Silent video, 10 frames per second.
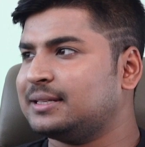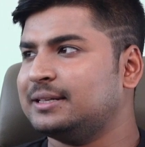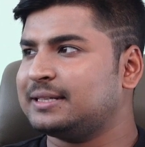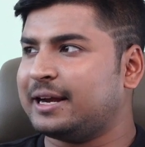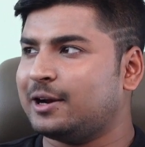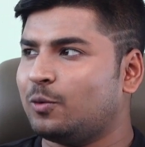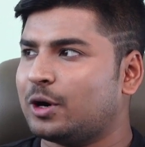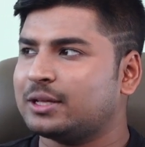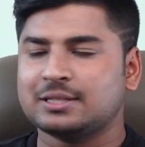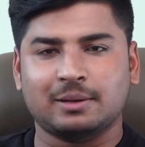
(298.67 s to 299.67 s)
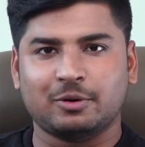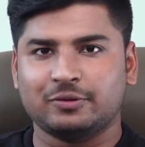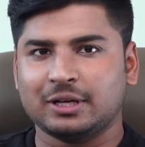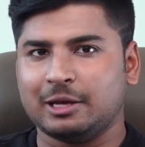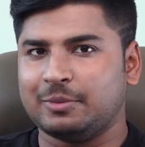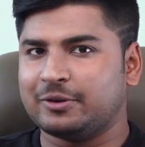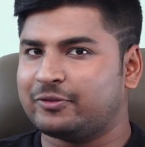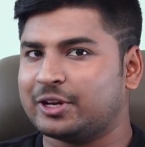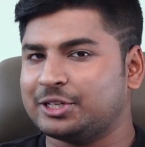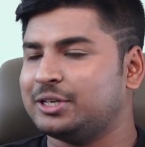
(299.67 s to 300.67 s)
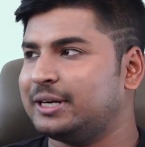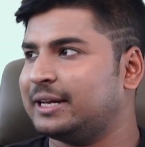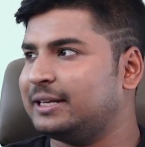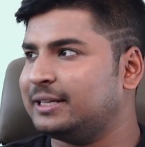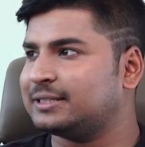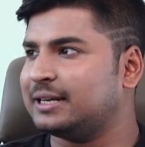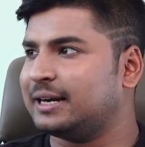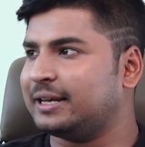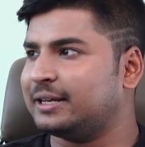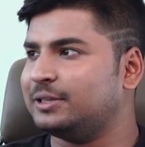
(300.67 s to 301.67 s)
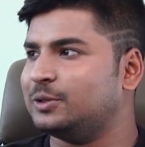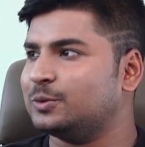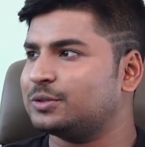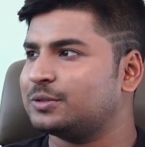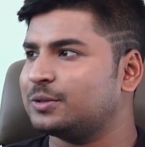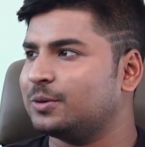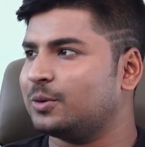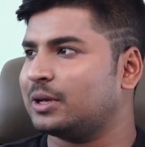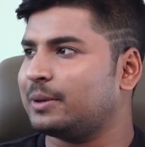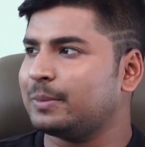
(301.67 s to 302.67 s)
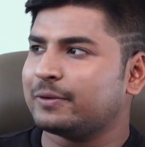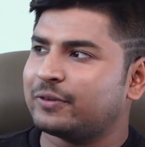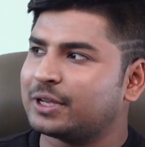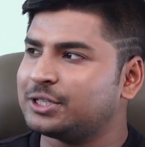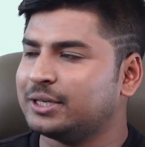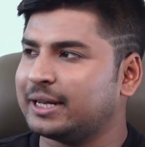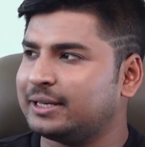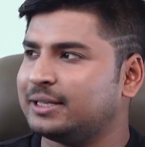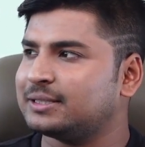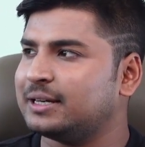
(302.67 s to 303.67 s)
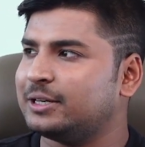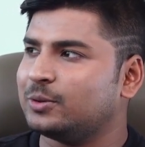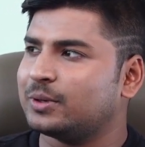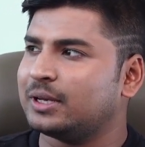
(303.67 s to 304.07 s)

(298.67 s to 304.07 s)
a designer, what are some of the gamification techniques that I can use? So gamification techniques that you